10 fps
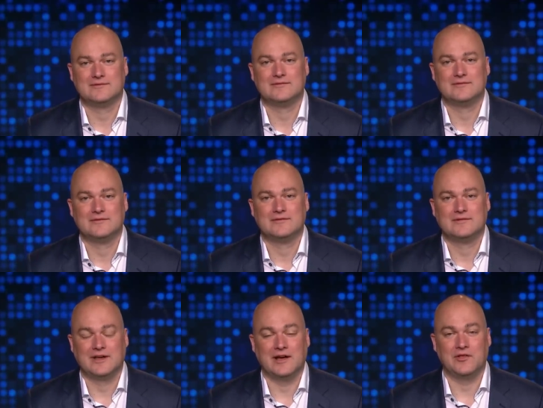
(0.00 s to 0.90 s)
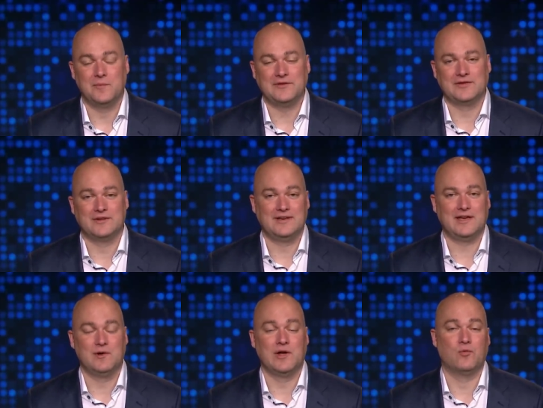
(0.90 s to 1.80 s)
point here? Yeah, they're basically they're
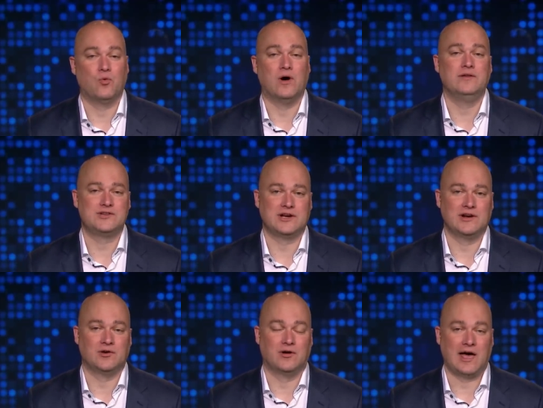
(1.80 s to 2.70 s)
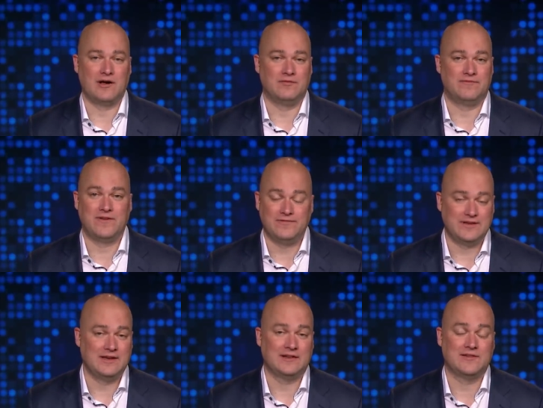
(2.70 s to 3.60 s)
taking away one channel out of
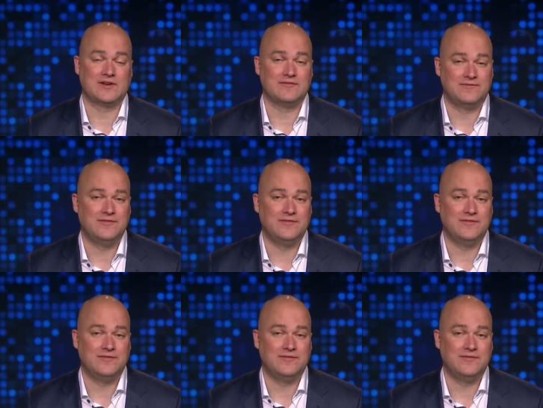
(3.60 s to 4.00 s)
15. They've got